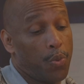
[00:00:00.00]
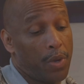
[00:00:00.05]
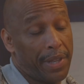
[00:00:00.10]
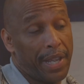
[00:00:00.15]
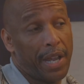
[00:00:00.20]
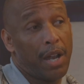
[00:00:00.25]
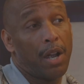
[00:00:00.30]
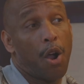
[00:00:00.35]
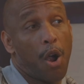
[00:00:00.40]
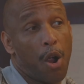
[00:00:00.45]
where
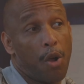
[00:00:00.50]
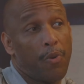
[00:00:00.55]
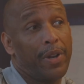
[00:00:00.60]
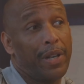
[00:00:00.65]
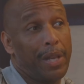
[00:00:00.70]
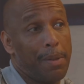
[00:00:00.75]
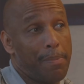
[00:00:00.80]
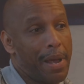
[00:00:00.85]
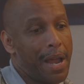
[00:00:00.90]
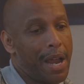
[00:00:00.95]
they are
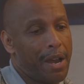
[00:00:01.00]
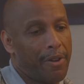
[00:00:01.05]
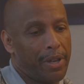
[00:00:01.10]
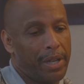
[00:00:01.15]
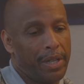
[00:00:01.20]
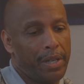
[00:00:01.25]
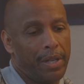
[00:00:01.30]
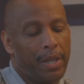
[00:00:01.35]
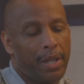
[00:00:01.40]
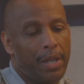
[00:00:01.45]
already
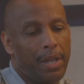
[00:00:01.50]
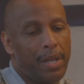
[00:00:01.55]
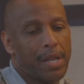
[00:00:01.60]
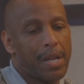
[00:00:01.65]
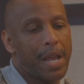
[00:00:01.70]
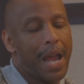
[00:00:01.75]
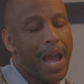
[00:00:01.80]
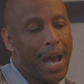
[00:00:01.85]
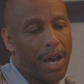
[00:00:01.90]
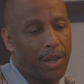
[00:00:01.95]
married,
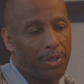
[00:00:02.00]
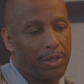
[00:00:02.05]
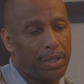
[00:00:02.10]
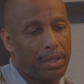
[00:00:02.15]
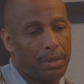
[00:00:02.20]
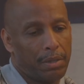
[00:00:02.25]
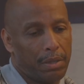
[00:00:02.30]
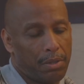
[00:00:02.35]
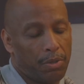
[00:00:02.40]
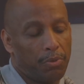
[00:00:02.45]
how
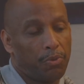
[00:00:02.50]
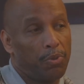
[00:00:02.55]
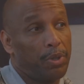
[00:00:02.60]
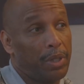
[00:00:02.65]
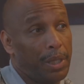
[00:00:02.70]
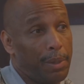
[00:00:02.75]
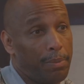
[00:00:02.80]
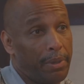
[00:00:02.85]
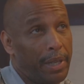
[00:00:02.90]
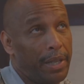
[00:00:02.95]
to
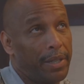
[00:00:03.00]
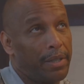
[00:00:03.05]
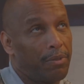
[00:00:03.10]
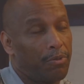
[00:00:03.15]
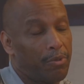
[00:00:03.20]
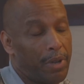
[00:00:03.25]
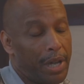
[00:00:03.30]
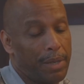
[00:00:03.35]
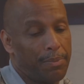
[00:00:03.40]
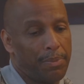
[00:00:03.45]
really blend it
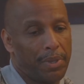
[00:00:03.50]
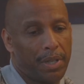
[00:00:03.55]
right?